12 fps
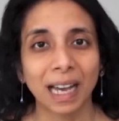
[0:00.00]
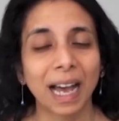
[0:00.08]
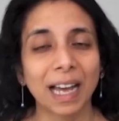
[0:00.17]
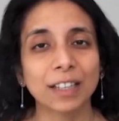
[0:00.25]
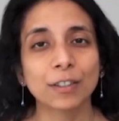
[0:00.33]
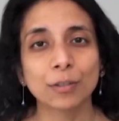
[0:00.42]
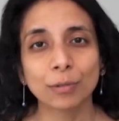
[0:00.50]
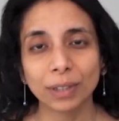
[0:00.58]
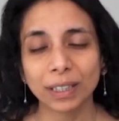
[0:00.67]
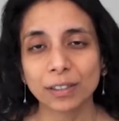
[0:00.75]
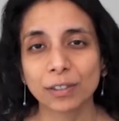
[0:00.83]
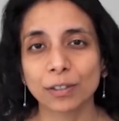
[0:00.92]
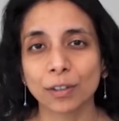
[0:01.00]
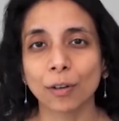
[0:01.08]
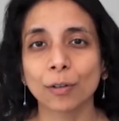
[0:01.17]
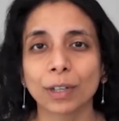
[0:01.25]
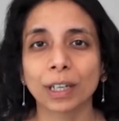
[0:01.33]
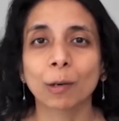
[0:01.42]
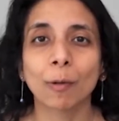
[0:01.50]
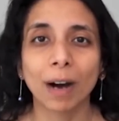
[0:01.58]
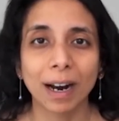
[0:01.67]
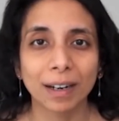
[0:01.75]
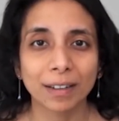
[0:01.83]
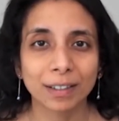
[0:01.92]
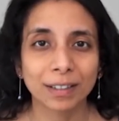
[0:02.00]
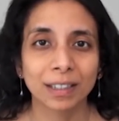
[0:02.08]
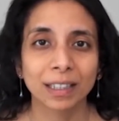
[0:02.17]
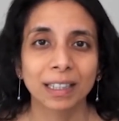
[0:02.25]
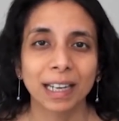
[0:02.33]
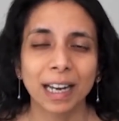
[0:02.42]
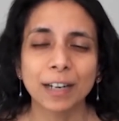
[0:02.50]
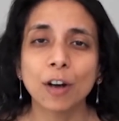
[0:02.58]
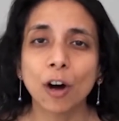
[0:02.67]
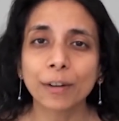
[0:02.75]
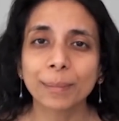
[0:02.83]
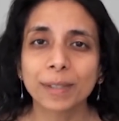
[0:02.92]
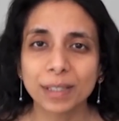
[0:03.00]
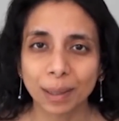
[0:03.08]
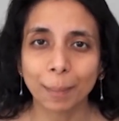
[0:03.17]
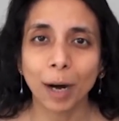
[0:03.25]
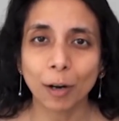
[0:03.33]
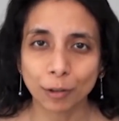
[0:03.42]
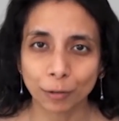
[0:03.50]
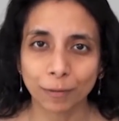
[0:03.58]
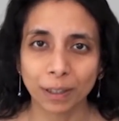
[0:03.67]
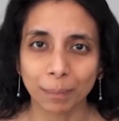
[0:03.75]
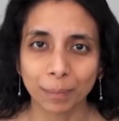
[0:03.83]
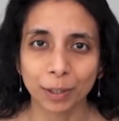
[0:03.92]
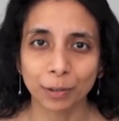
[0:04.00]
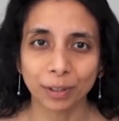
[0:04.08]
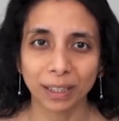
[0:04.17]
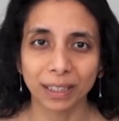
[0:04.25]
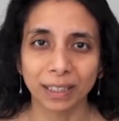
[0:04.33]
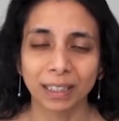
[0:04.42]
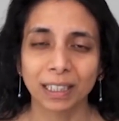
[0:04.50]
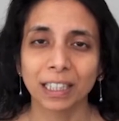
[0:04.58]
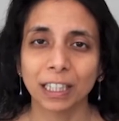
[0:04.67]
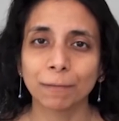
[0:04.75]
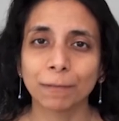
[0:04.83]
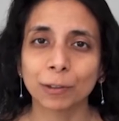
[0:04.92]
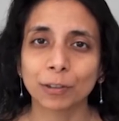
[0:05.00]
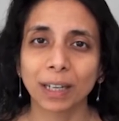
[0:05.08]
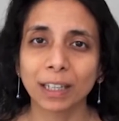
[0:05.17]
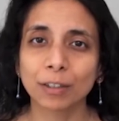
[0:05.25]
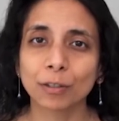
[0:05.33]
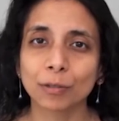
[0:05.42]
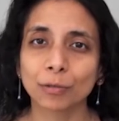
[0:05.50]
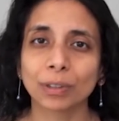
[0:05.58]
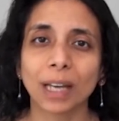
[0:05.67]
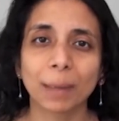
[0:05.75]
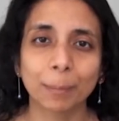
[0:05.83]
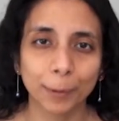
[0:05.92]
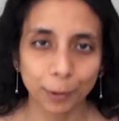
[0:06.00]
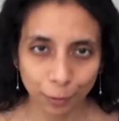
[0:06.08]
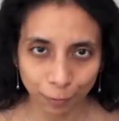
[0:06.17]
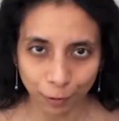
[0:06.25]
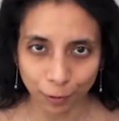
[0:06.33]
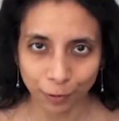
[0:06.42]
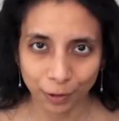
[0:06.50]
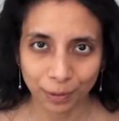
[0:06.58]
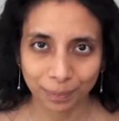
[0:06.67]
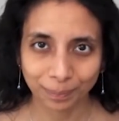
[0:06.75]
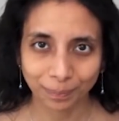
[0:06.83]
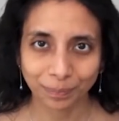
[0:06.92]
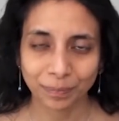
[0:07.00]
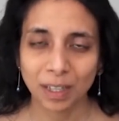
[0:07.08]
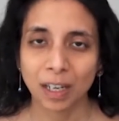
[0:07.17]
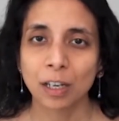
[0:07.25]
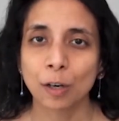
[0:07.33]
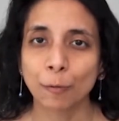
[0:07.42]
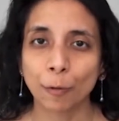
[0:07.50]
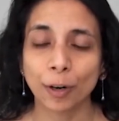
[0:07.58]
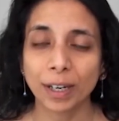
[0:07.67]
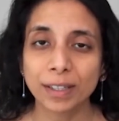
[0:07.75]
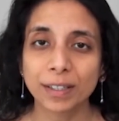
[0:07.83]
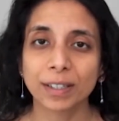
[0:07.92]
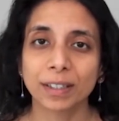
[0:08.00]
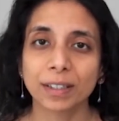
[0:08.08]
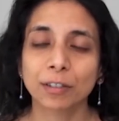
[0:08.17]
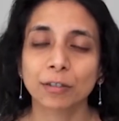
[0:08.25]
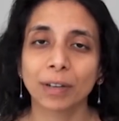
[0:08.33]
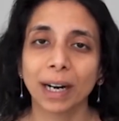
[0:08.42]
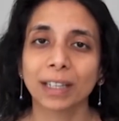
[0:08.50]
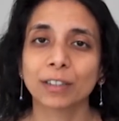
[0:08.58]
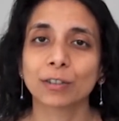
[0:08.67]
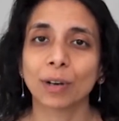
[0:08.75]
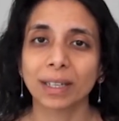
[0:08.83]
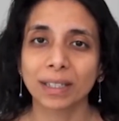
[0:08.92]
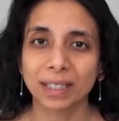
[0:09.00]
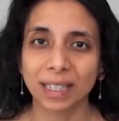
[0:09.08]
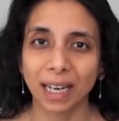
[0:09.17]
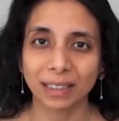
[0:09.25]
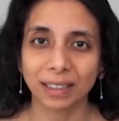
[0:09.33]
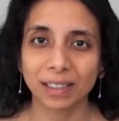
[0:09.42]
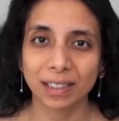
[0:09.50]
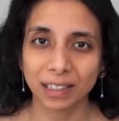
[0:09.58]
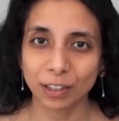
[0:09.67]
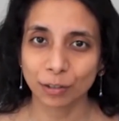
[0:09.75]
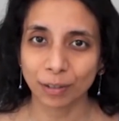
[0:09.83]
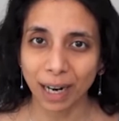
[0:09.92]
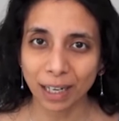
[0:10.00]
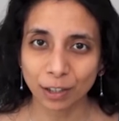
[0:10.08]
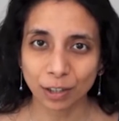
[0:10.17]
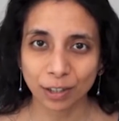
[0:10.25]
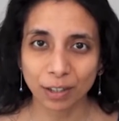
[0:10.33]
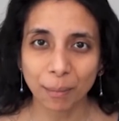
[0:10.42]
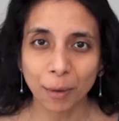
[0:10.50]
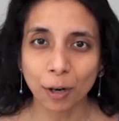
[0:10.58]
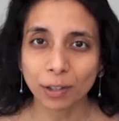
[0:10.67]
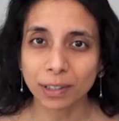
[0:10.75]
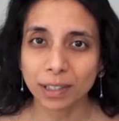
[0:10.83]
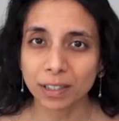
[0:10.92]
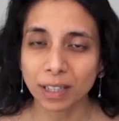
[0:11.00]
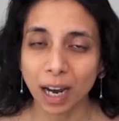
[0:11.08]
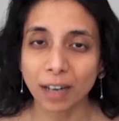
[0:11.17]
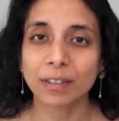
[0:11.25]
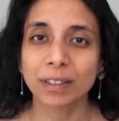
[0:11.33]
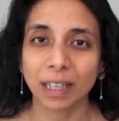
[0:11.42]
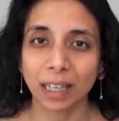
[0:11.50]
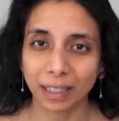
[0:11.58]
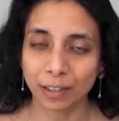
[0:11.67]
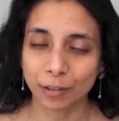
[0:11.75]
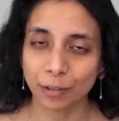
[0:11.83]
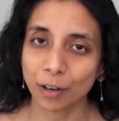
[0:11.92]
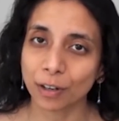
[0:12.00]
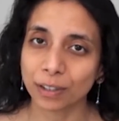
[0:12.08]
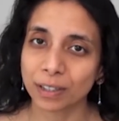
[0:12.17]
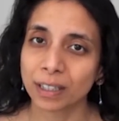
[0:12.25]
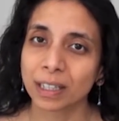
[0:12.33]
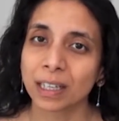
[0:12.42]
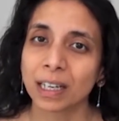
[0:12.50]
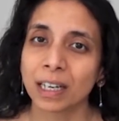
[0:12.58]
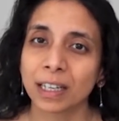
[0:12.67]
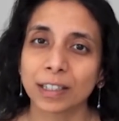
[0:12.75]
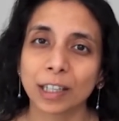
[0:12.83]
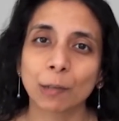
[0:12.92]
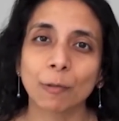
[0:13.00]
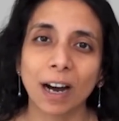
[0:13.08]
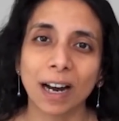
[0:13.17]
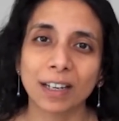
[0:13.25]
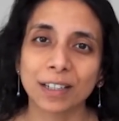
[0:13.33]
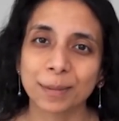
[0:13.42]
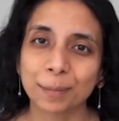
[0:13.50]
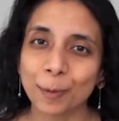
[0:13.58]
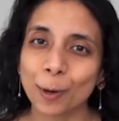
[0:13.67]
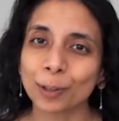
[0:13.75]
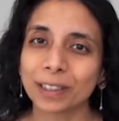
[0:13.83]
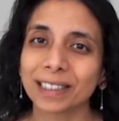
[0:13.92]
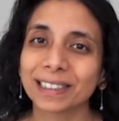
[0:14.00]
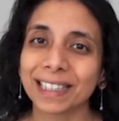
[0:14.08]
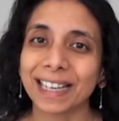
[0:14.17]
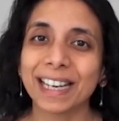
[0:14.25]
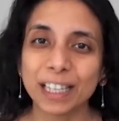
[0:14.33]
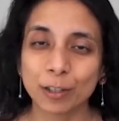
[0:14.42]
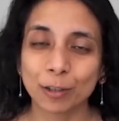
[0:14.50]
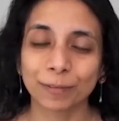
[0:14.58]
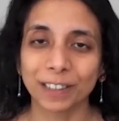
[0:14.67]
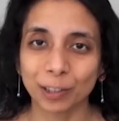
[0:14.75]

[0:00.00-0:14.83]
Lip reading: And doing so requires enormous amount of computing if you try to do that brute force. For instance, trying to understand this interaction among just 100 electrons requires more than the age of the